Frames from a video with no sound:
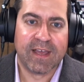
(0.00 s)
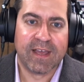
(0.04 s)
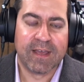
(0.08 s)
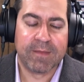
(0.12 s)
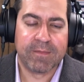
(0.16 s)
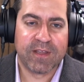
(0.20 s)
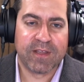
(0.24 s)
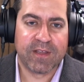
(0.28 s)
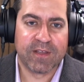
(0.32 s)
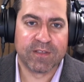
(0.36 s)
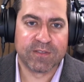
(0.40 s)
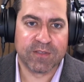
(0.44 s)

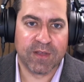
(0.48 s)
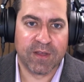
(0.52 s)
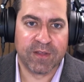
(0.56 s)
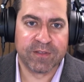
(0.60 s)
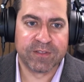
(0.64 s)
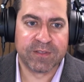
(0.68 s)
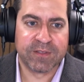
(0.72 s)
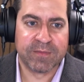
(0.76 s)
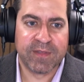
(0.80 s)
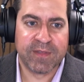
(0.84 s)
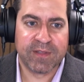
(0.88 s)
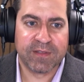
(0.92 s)
uh, because
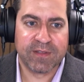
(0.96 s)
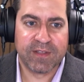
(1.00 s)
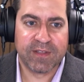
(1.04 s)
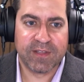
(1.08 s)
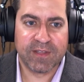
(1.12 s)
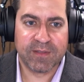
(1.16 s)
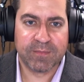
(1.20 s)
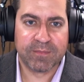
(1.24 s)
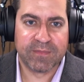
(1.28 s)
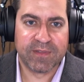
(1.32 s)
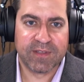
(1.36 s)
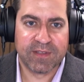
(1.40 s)
ultimately
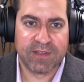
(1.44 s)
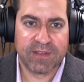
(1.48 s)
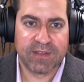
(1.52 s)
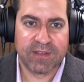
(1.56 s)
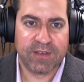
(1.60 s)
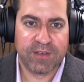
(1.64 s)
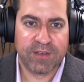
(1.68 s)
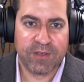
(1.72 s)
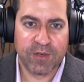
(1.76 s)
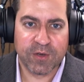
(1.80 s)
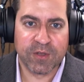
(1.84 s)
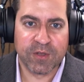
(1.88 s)
the,
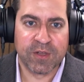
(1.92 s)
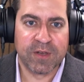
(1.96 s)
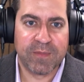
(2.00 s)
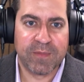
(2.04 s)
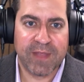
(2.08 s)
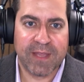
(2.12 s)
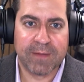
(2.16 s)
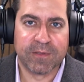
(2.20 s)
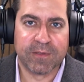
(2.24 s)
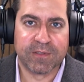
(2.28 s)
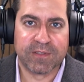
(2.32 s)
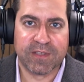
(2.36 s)
the, you're going to
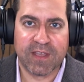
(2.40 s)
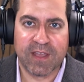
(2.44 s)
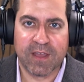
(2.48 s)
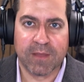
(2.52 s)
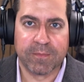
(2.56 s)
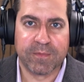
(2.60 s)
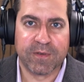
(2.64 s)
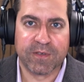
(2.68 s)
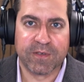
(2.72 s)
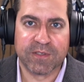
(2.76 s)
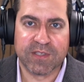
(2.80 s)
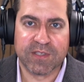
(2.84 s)
be able to
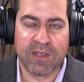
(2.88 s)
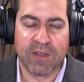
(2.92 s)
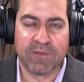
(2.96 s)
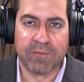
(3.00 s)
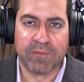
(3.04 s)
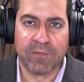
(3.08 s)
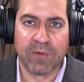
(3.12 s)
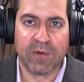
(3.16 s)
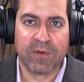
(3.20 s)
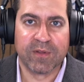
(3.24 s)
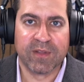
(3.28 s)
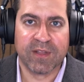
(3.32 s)
help
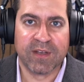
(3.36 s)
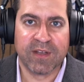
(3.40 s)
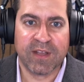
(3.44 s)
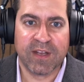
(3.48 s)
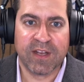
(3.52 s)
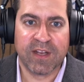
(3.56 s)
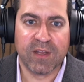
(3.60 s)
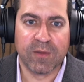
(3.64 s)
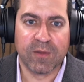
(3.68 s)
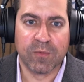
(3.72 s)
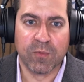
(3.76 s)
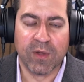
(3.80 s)
yourself more than
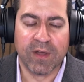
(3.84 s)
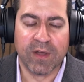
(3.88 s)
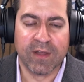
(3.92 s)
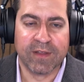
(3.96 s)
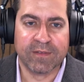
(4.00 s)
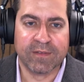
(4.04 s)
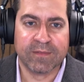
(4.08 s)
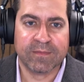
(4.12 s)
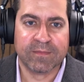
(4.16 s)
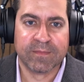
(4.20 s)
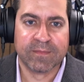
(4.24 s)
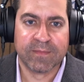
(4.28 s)

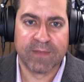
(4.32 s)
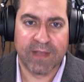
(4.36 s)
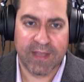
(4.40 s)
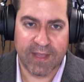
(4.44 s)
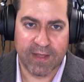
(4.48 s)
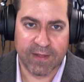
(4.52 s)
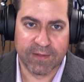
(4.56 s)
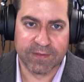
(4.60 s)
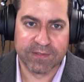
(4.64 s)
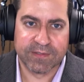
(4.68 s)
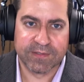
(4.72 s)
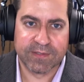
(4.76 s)
anyone
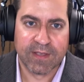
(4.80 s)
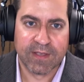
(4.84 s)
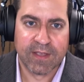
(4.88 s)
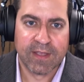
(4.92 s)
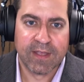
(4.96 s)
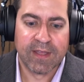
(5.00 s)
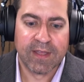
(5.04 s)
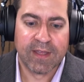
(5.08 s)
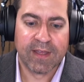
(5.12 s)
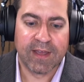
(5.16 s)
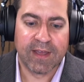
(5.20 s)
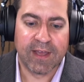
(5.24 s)
else
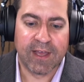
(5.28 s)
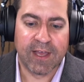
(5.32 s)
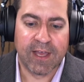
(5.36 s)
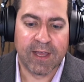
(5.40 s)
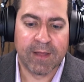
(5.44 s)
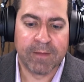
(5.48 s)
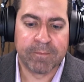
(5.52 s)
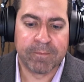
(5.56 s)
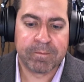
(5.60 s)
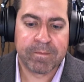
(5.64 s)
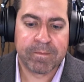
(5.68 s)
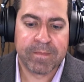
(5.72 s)

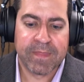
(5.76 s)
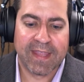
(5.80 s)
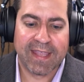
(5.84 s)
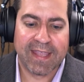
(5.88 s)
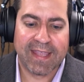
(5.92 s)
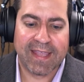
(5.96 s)
um,